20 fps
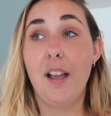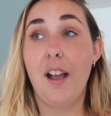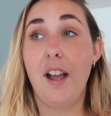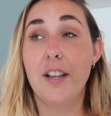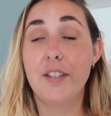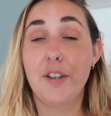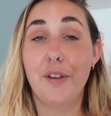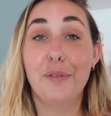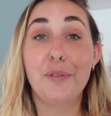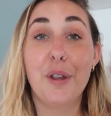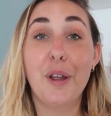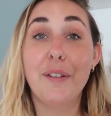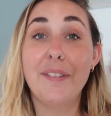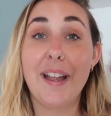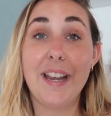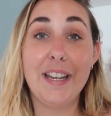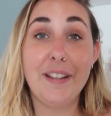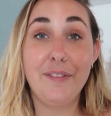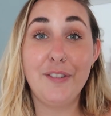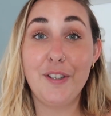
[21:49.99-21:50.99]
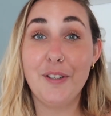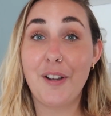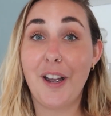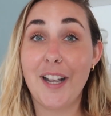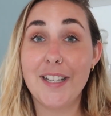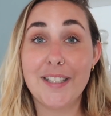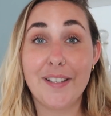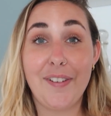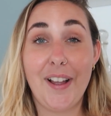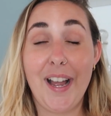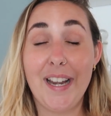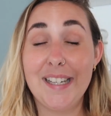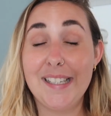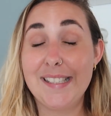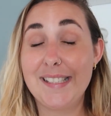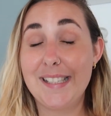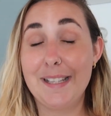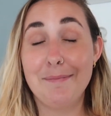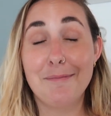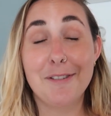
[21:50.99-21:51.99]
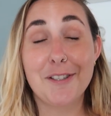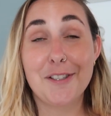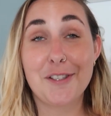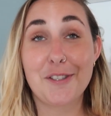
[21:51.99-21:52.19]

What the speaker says: I don't know if any of you guys have had a similar